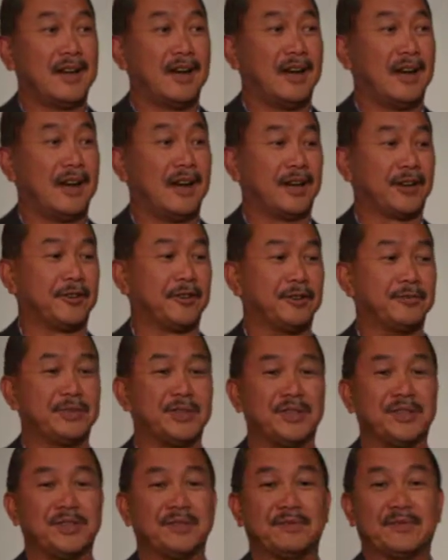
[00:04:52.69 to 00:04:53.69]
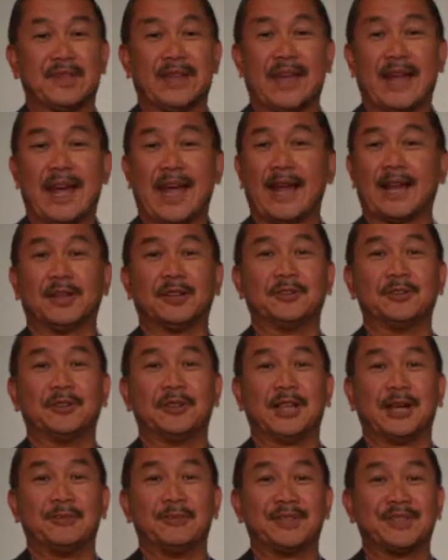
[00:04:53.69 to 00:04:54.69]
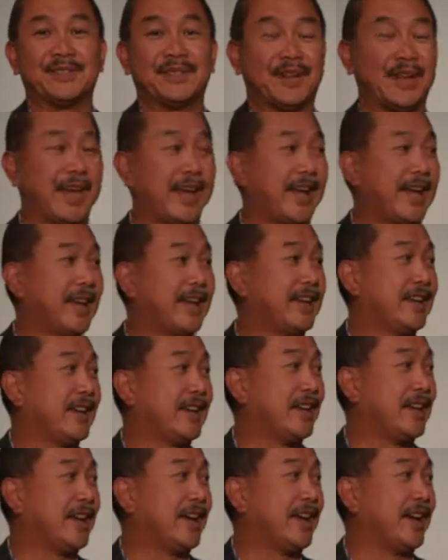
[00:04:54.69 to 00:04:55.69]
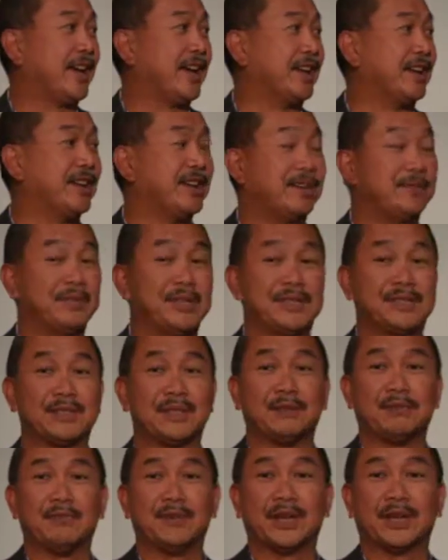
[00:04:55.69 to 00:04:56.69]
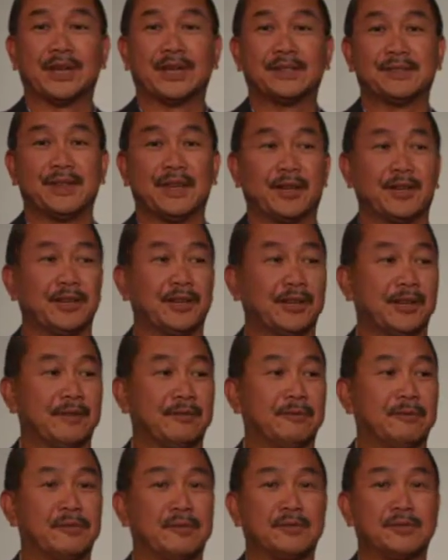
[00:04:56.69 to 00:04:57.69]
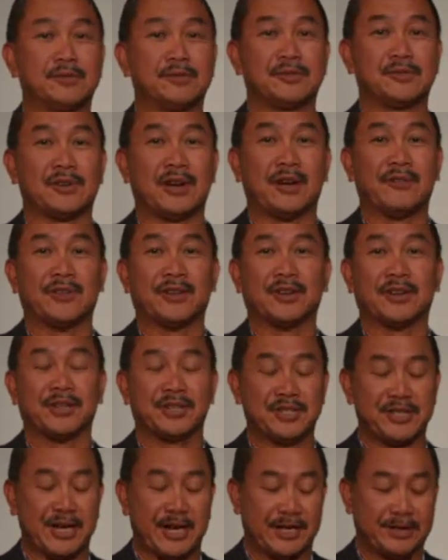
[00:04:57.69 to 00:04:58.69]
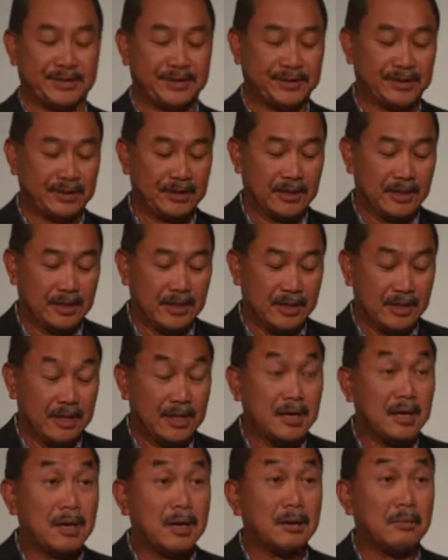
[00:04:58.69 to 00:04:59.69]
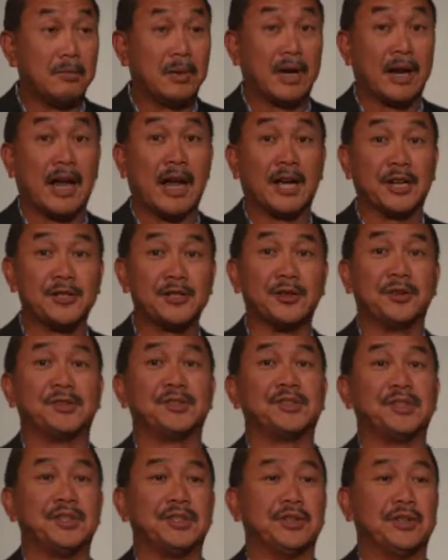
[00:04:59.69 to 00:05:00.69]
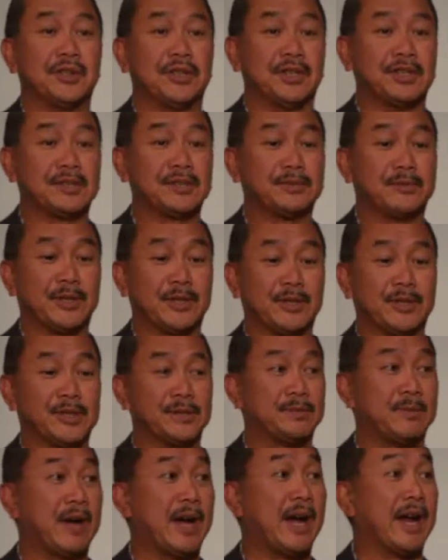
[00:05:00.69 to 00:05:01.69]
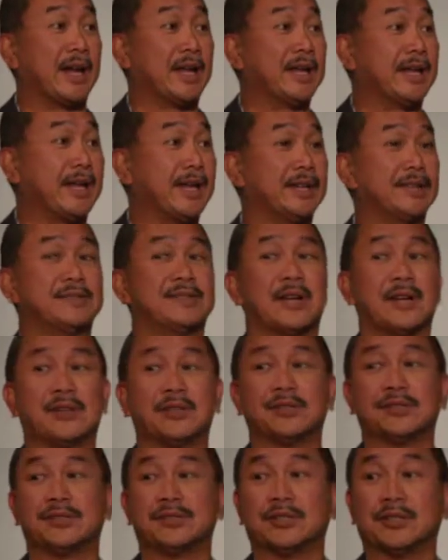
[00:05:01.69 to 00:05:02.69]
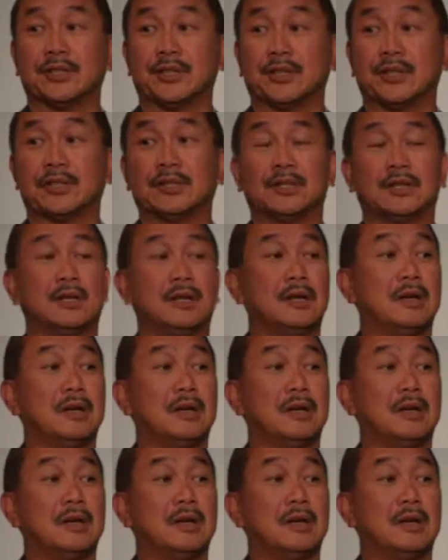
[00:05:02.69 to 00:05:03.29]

I could have been at Lululemon today and be some big executive traveling on jets. But I chose to do this because my kids understood